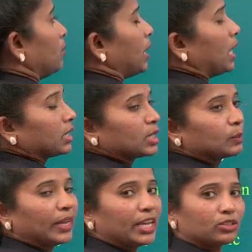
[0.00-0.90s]
mark is
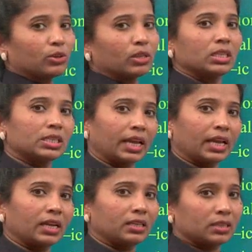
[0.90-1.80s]
placed on the
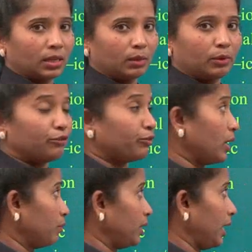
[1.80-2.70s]
second syllable
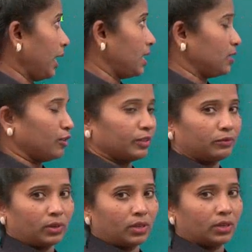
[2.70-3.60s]
from the end of the
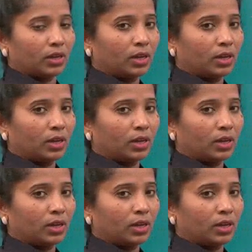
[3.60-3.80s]
word.